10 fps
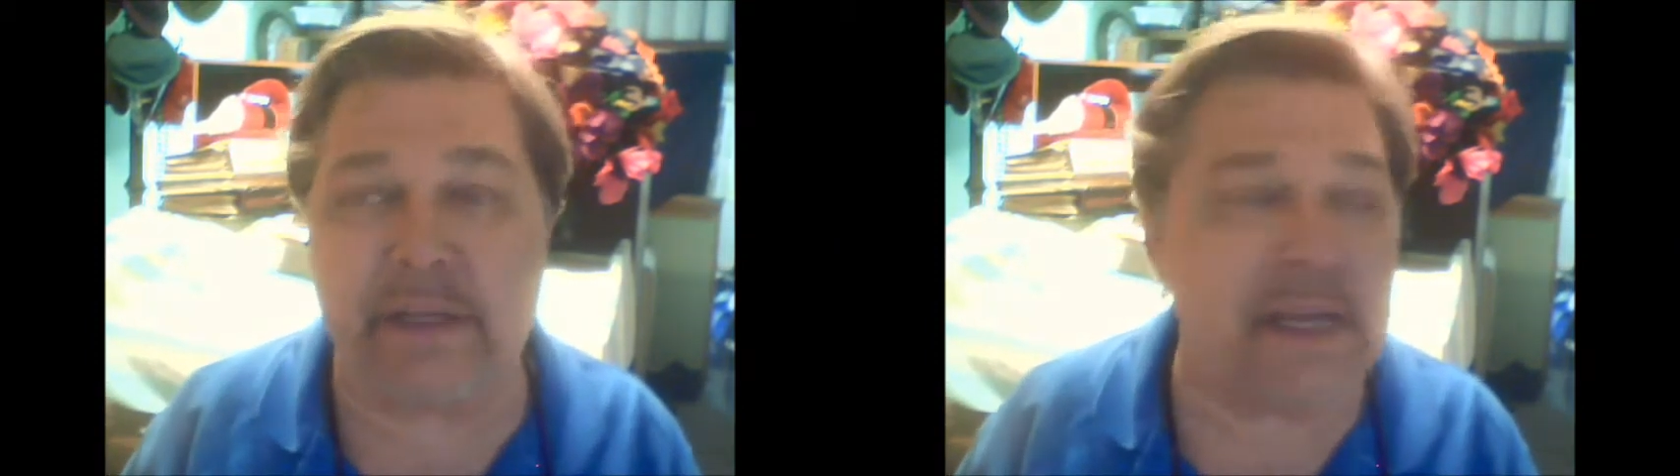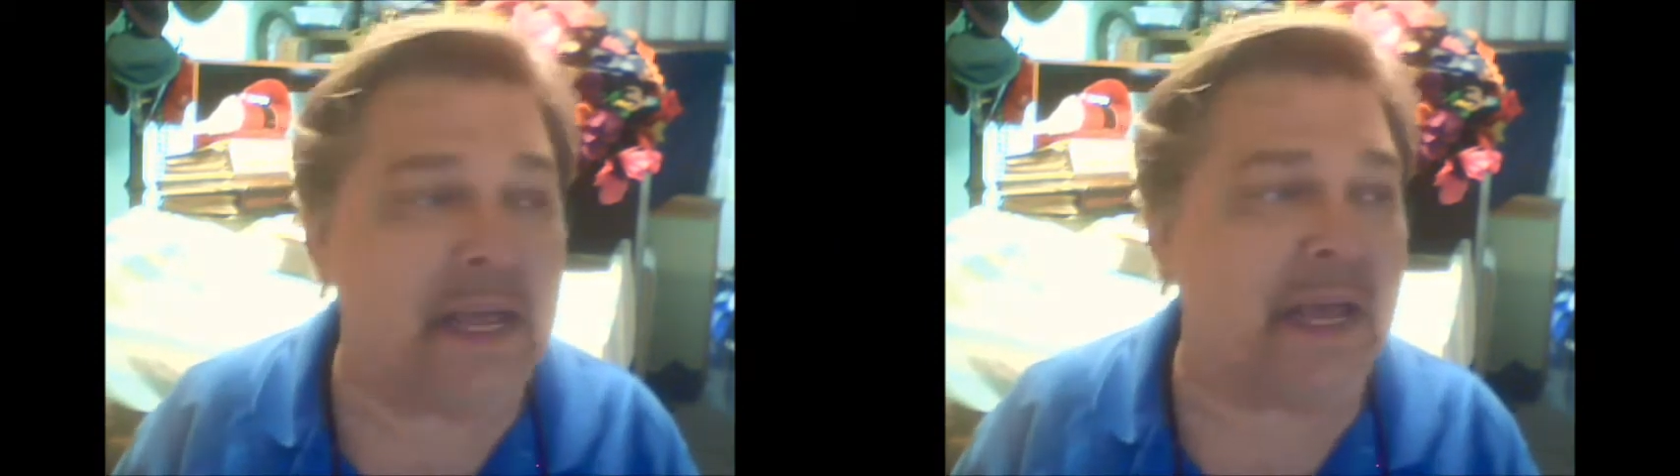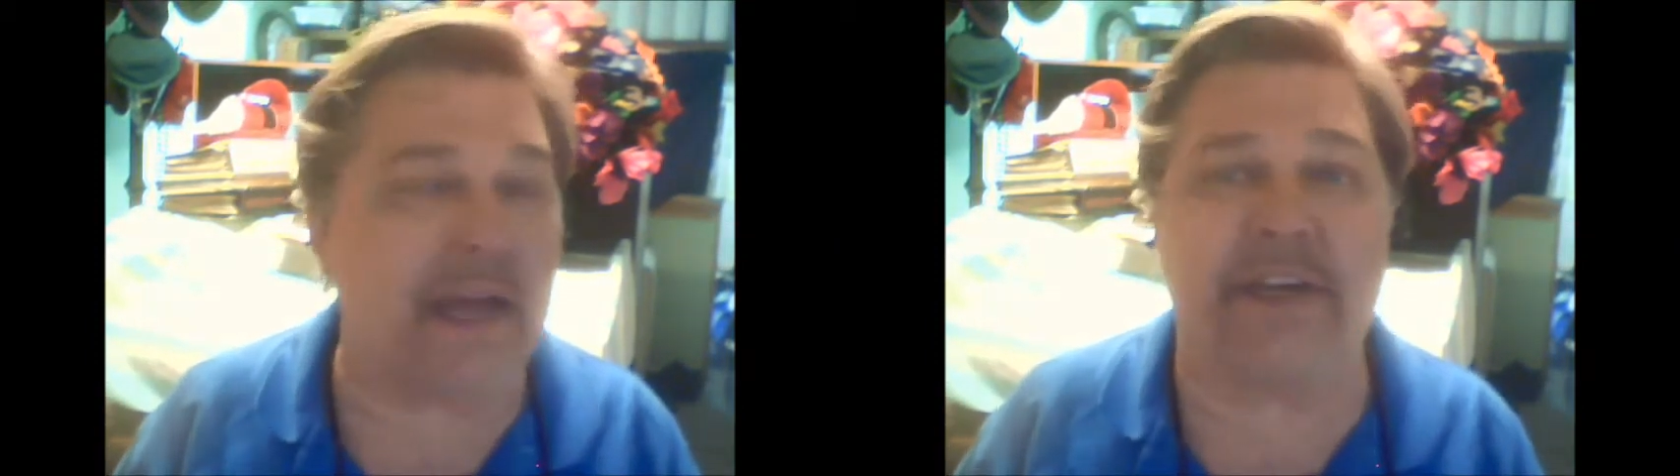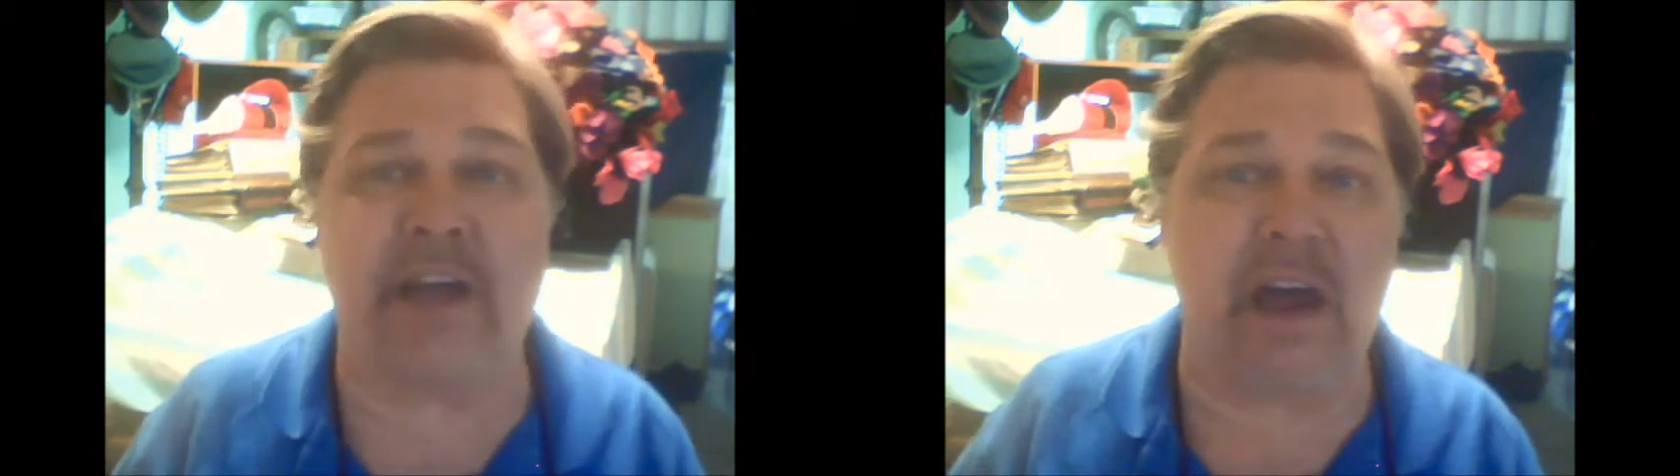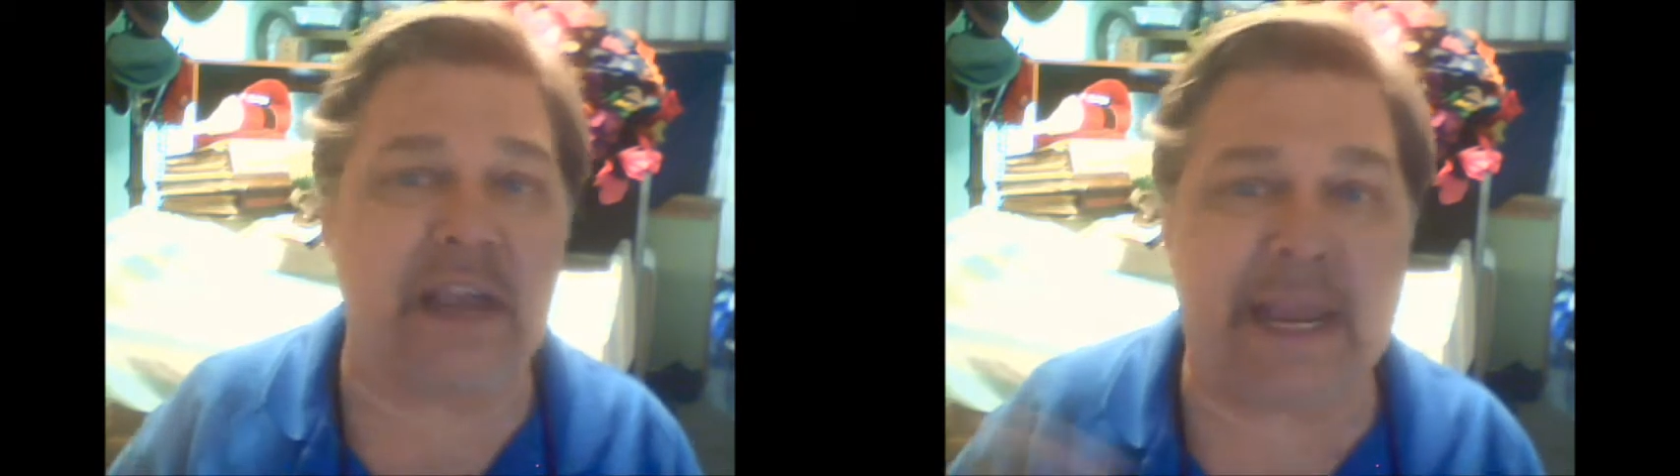Uh,
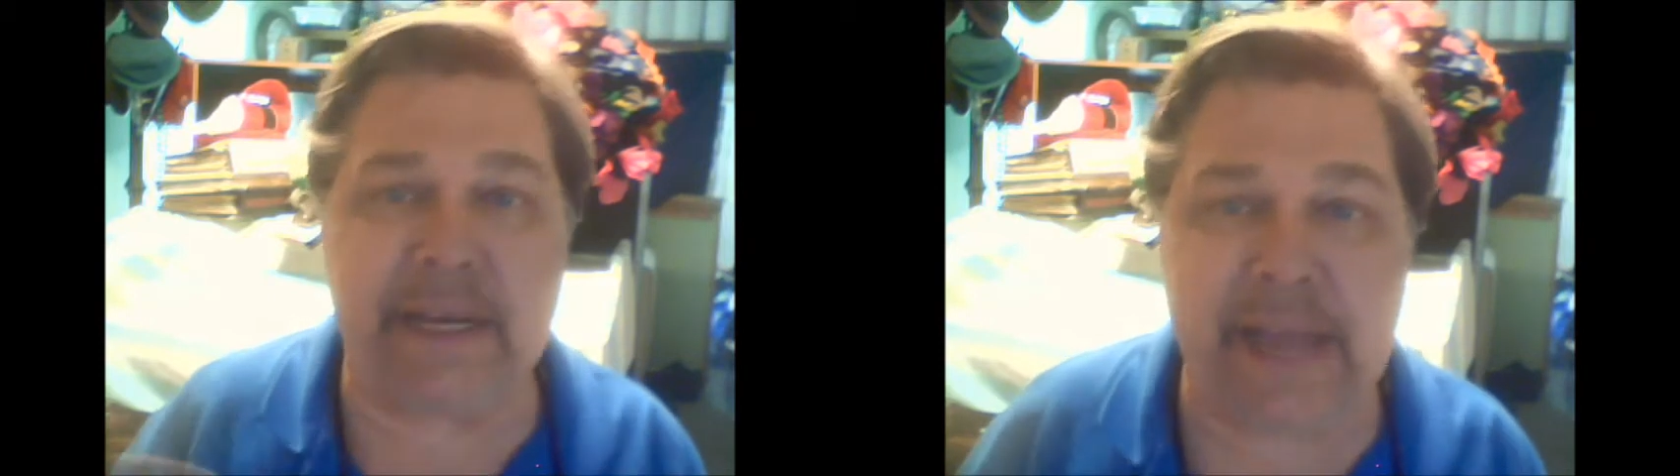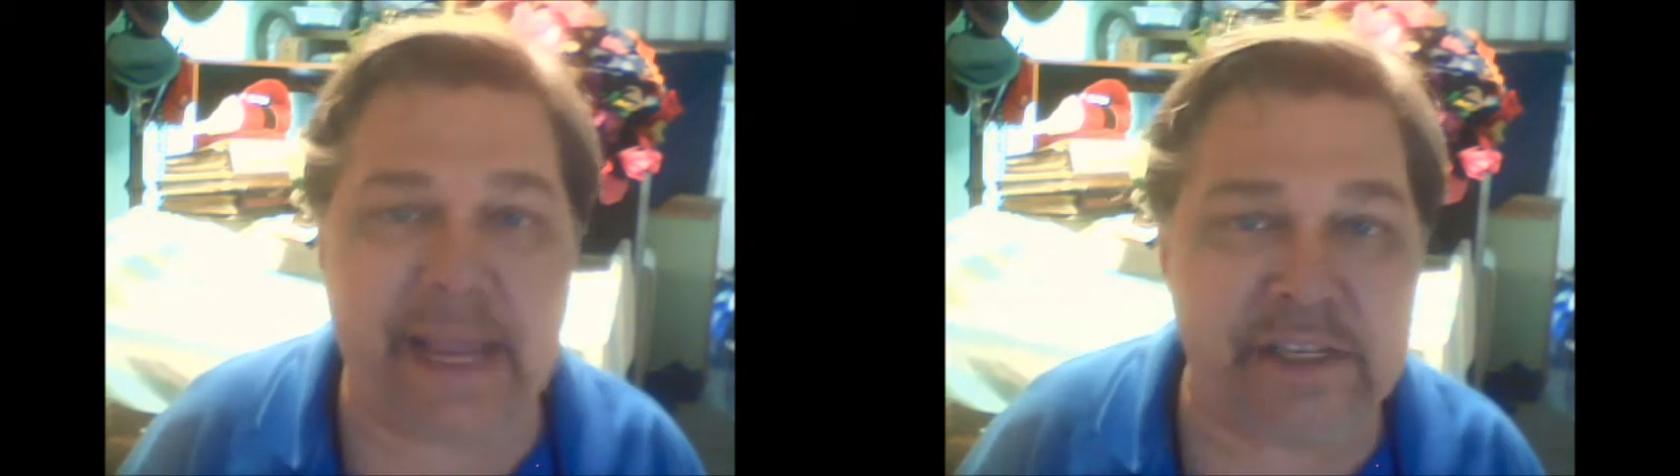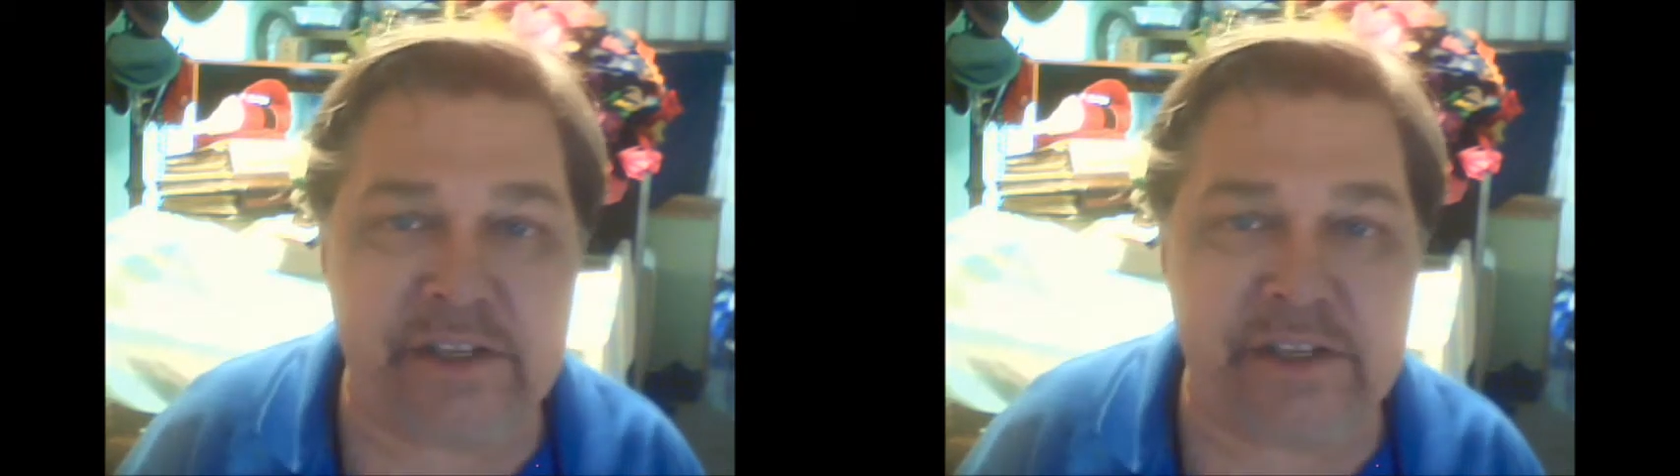Doc Hayden has a